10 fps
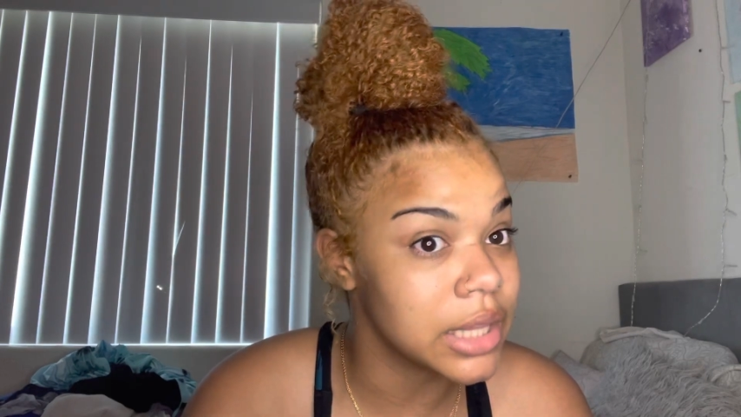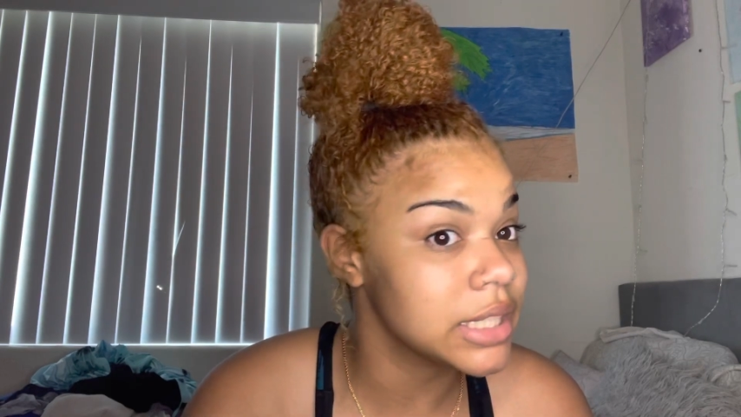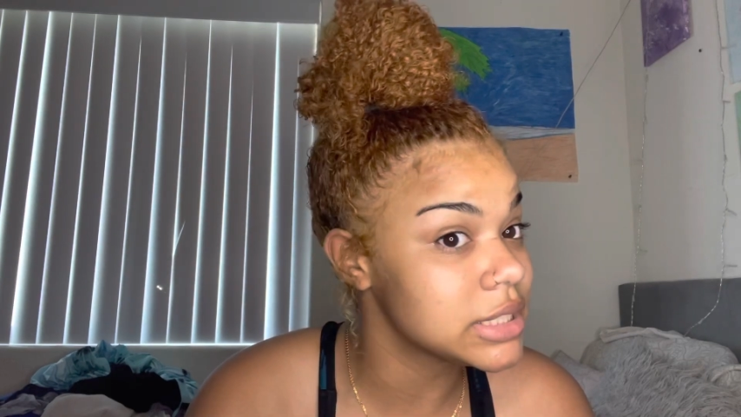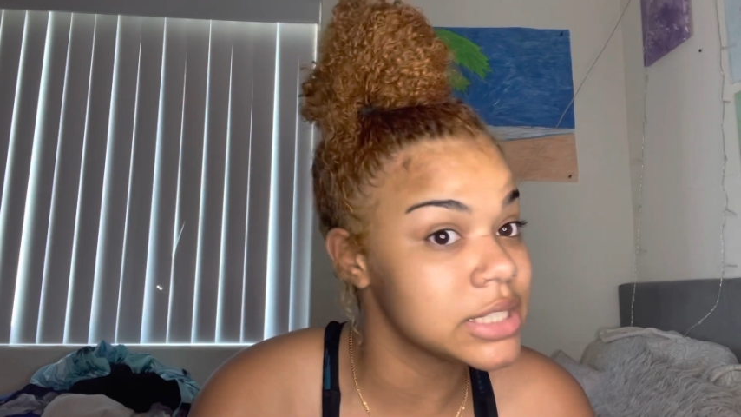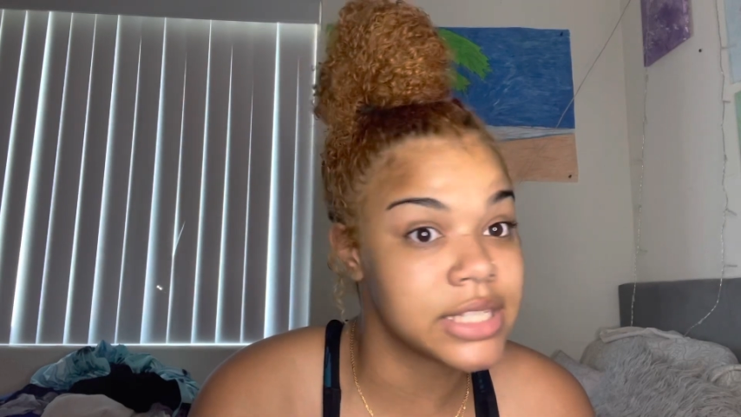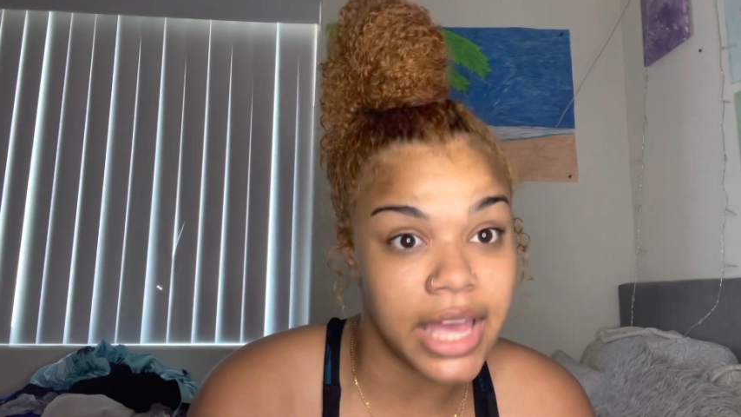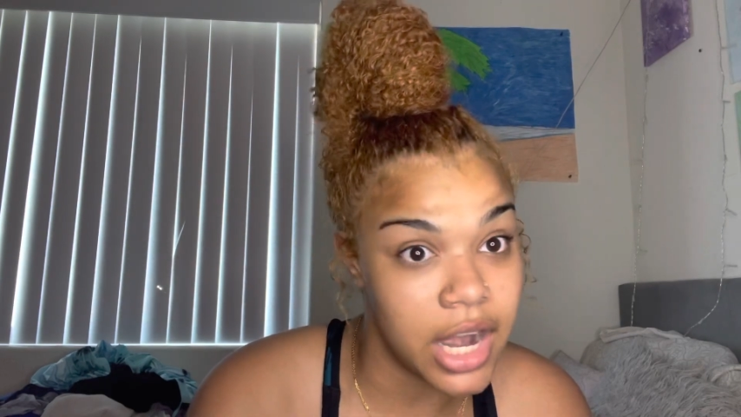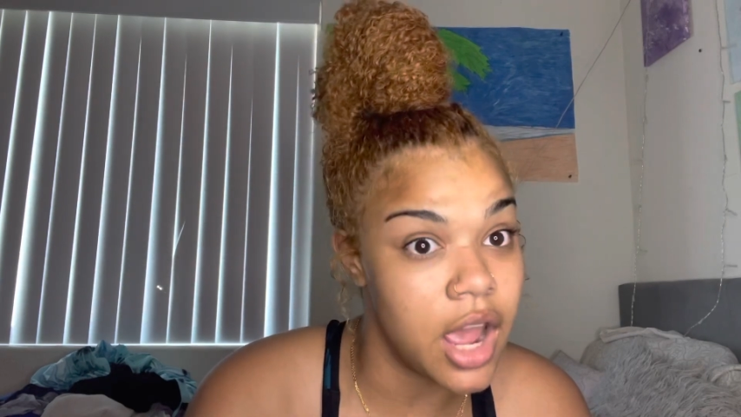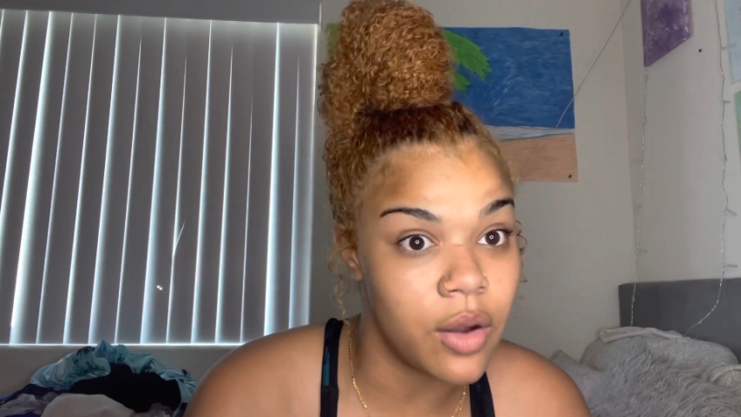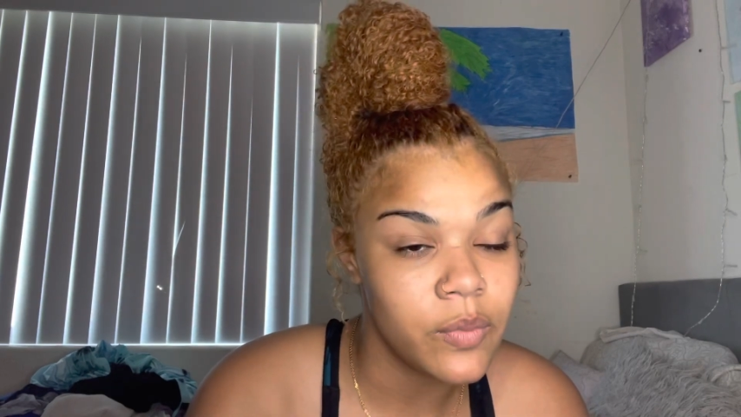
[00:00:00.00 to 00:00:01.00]
This is
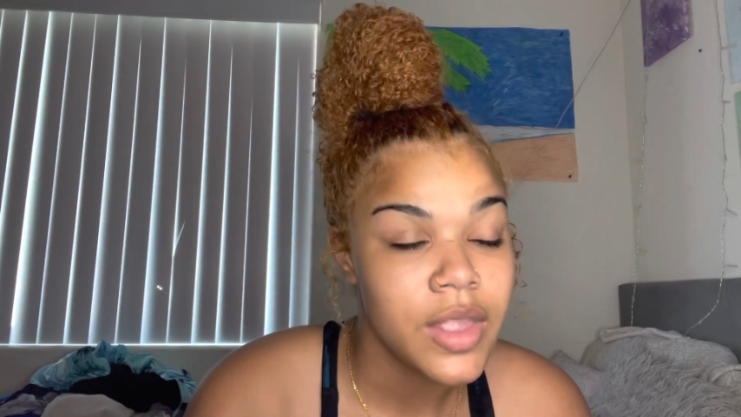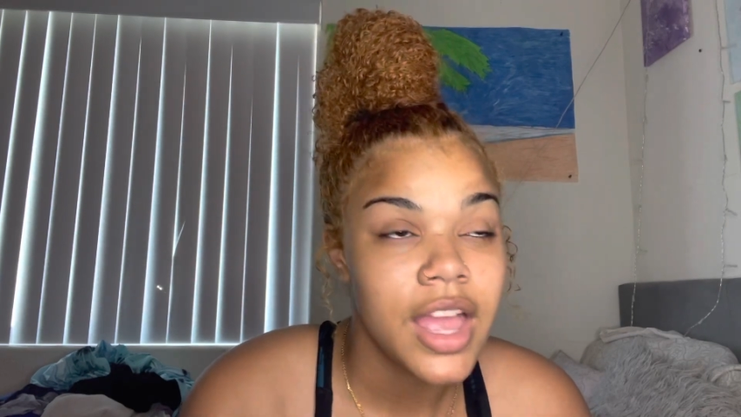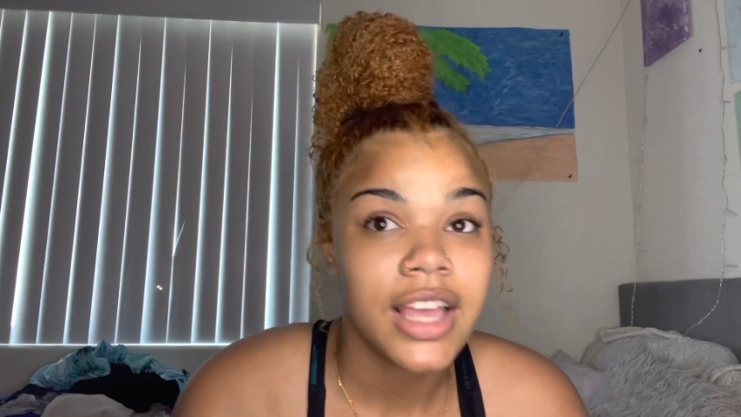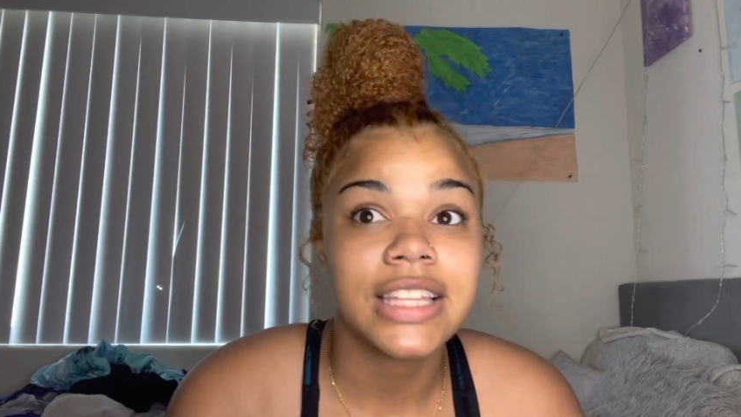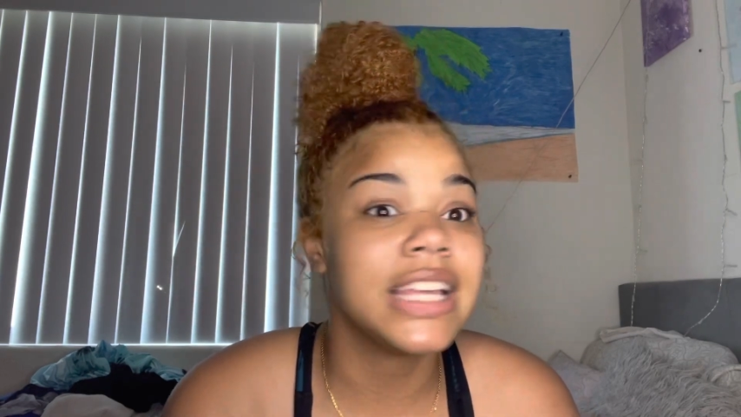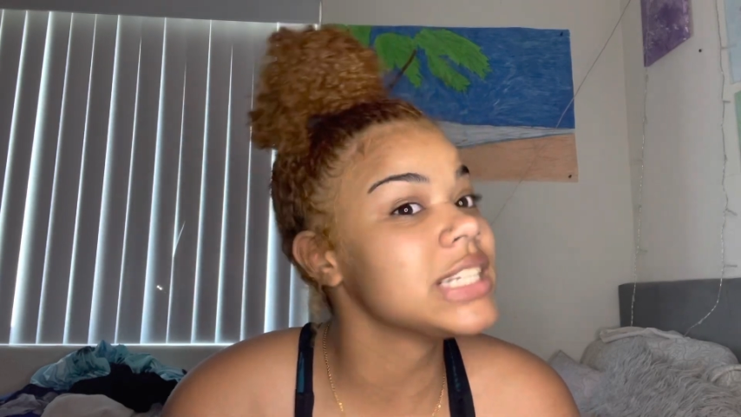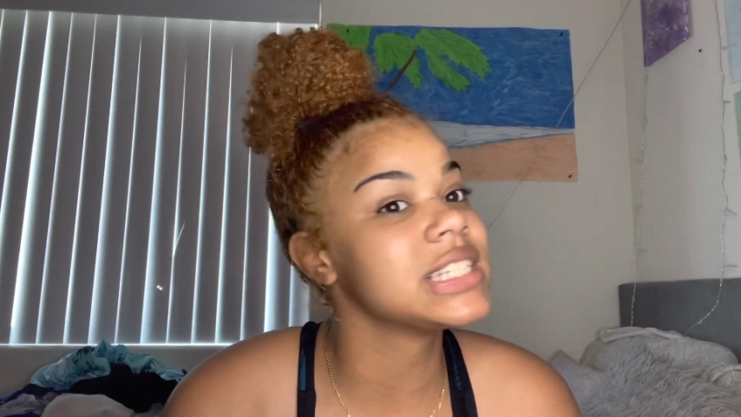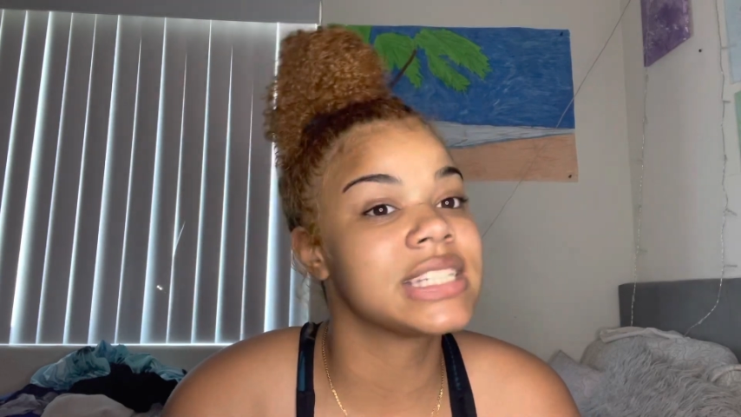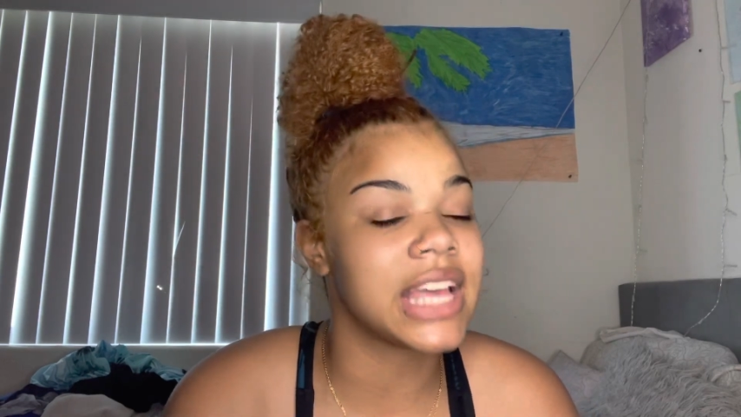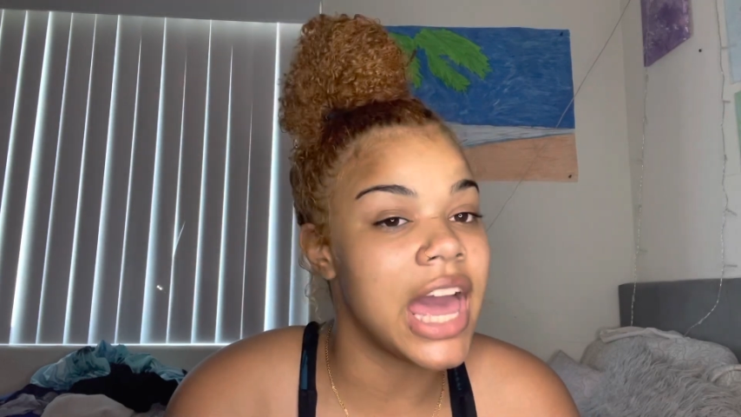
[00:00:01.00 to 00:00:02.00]
ghetto. This
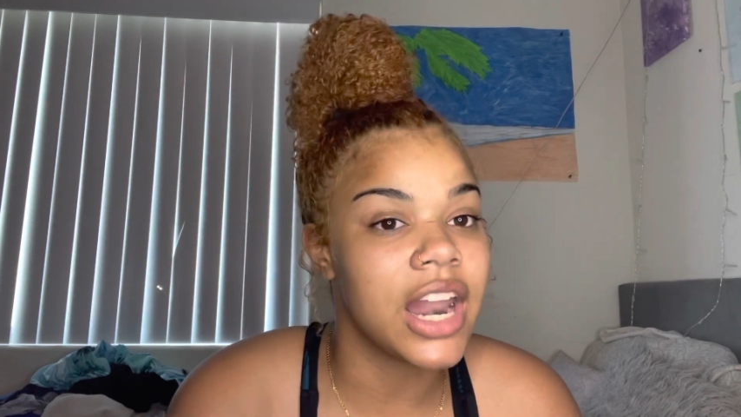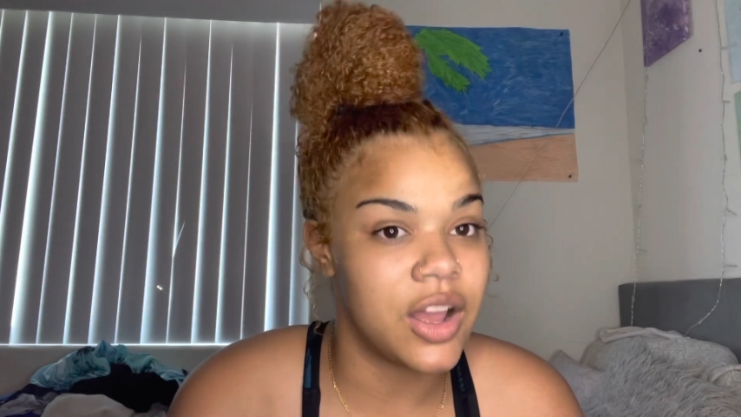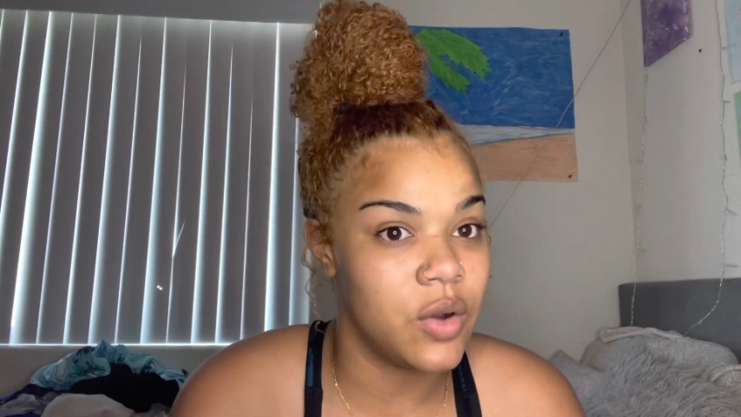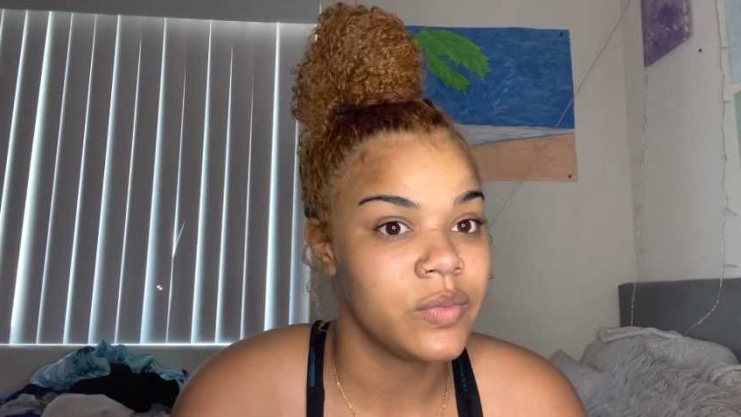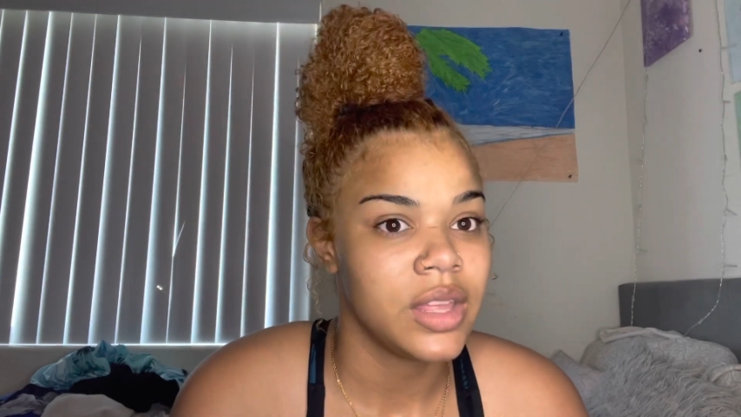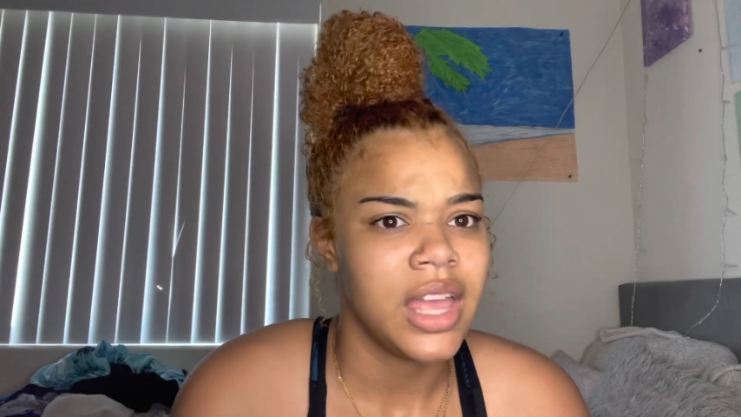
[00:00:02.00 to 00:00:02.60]
is ghetto.